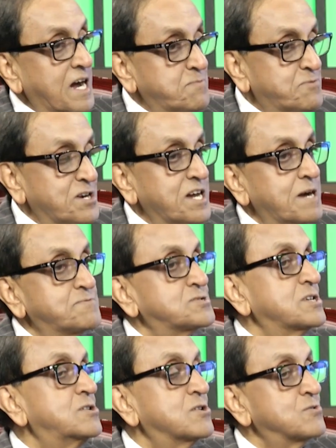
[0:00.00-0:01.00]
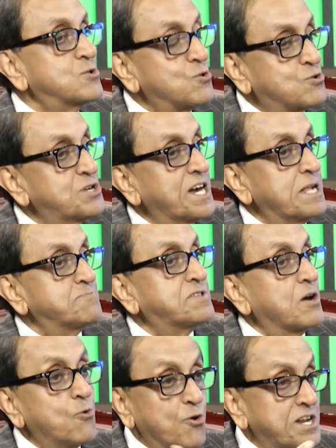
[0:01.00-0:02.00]
and perhaps you could help
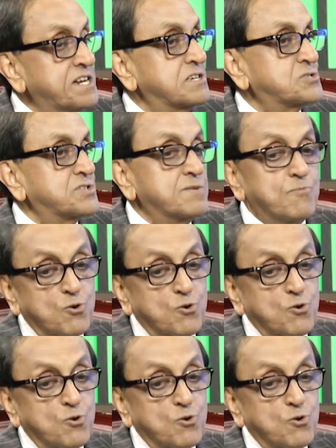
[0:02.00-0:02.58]
the whole industry,